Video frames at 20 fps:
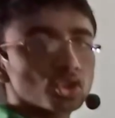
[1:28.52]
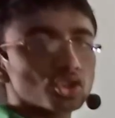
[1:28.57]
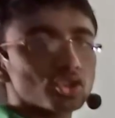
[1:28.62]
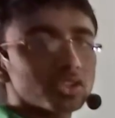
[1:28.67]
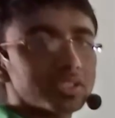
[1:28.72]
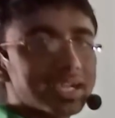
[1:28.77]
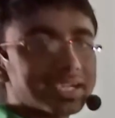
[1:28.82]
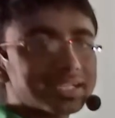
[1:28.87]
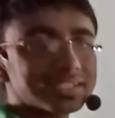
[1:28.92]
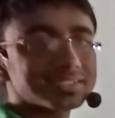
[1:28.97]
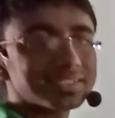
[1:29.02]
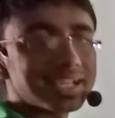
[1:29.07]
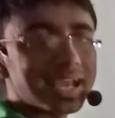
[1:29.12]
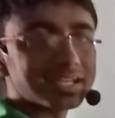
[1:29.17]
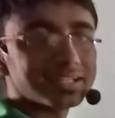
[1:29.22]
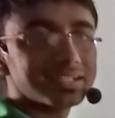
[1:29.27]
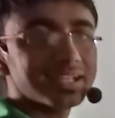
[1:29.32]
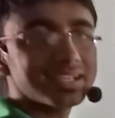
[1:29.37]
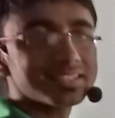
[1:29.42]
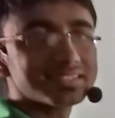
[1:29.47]
So let us
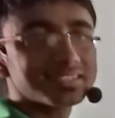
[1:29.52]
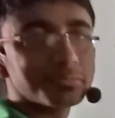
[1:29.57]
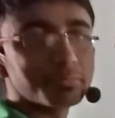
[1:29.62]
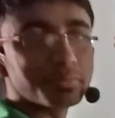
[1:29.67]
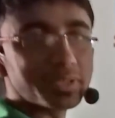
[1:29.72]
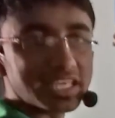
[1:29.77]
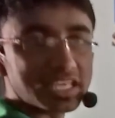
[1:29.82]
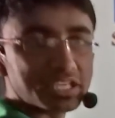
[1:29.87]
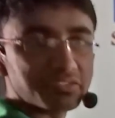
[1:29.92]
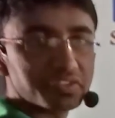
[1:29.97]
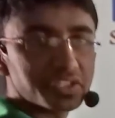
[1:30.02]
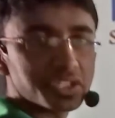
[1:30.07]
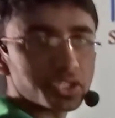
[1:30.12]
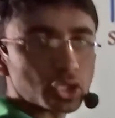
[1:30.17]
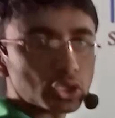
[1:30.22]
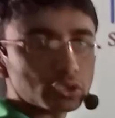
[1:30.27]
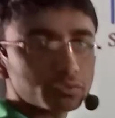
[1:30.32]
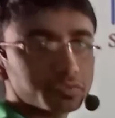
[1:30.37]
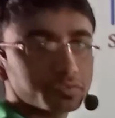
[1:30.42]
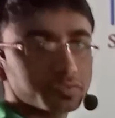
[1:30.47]
analyze the behavior
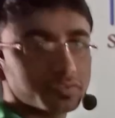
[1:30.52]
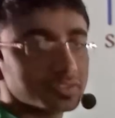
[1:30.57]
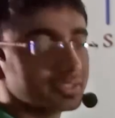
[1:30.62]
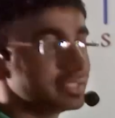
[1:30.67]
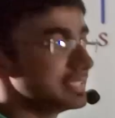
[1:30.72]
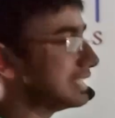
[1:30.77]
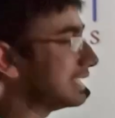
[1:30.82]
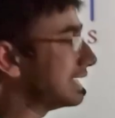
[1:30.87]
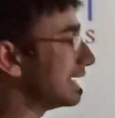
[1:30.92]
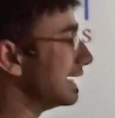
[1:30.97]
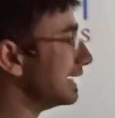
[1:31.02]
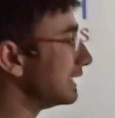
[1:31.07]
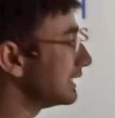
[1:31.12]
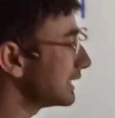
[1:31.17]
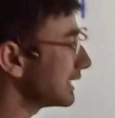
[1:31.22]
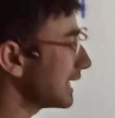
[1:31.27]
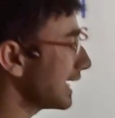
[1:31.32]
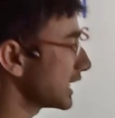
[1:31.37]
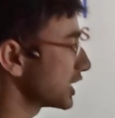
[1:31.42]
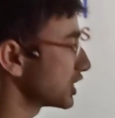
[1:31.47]
of the
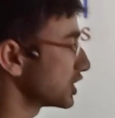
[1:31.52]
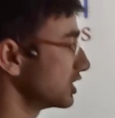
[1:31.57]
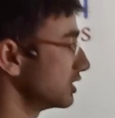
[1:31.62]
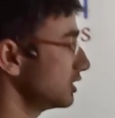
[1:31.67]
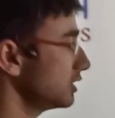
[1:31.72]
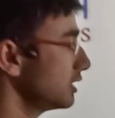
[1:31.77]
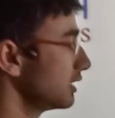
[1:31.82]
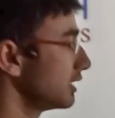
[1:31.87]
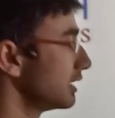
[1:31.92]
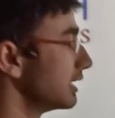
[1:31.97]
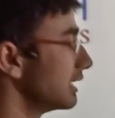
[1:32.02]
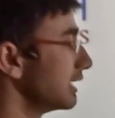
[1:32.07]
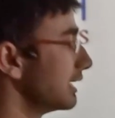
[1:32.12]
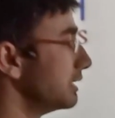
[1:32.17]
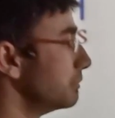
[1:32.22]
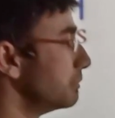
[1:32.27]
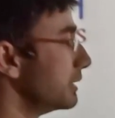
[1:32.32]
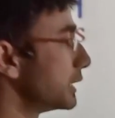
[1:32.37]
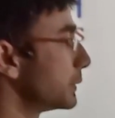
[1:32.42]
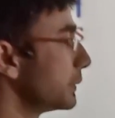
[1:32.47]
interaction
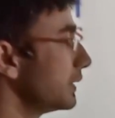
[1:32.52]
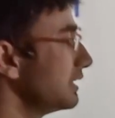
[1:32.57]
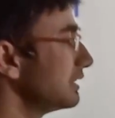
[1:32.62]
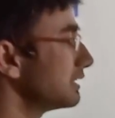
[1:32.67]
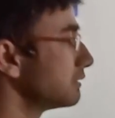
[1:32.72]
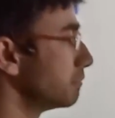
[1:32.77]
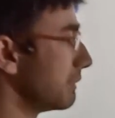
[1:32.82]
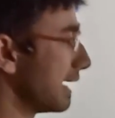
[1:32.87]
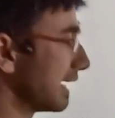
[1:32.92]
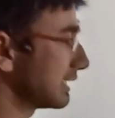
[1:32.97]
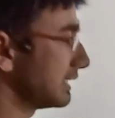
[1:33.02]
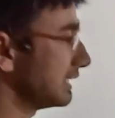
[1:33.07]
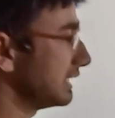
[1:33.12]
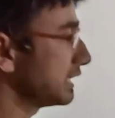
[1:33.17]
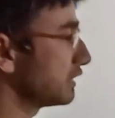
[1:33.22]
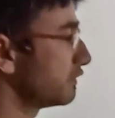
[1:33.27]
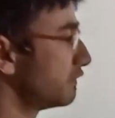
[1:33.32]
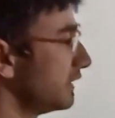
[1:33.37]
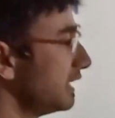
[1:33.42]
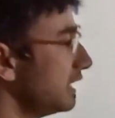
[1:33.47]
in between the
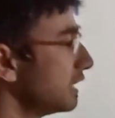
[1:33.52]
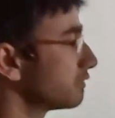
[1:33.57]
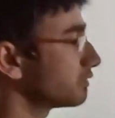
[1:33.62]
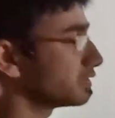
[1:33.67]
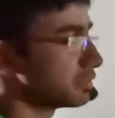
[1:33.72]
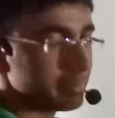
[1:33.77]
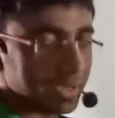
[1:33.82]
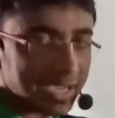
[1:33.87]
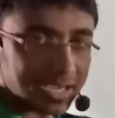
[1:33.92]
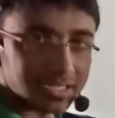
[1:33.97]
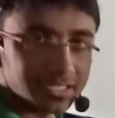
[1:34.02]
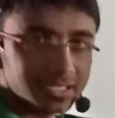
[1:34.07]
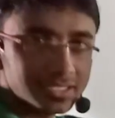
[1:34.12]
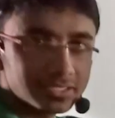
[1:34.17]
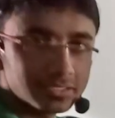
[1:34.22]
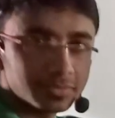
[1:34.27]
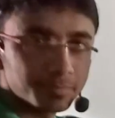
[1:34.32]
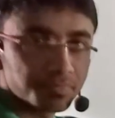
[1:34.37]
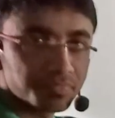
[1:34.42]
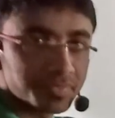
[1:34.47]
magnetic field of the
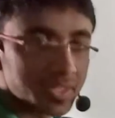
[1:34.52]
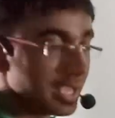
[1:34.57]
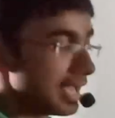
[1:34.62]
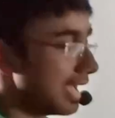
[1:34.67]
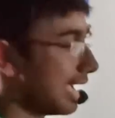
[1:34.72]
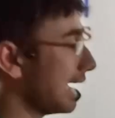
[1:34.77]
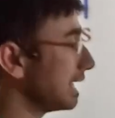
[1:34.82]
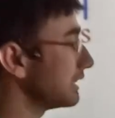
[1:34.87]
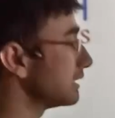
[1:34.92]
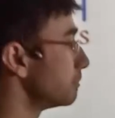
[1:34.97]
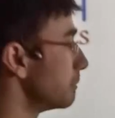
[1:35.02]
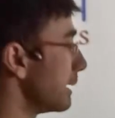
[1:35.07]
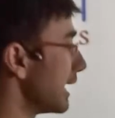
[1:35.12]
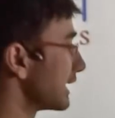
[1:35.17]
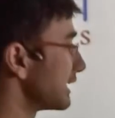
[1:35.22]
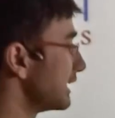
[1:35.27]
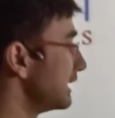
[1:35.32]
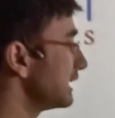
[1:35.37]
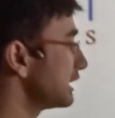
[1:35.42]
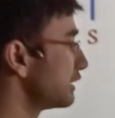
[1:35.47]
magnet and the
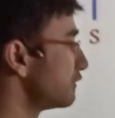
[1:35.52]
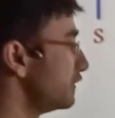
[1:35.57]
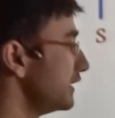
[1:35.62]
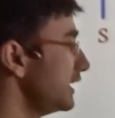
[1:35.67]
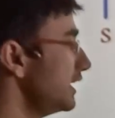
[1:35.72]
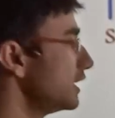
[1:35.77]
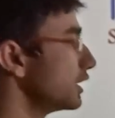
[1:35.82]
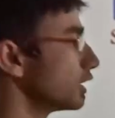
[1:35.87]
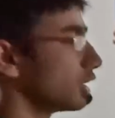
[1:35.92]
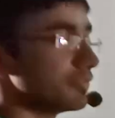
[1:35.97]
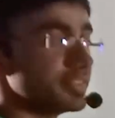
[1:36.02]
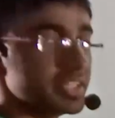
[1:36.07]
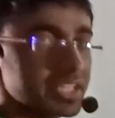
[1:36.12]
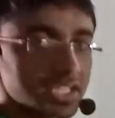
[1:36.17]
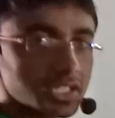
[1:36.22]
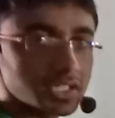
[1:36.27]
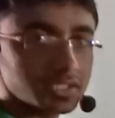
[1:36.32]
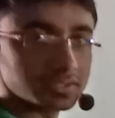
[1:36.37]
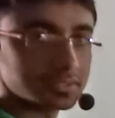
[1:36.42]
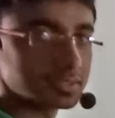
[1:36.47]
magnetic field of
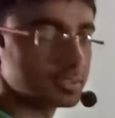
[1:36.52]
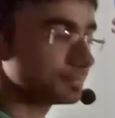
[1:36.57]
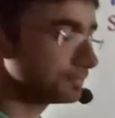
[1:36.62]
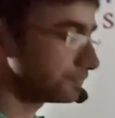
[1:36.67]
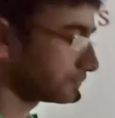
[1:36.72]
the earth.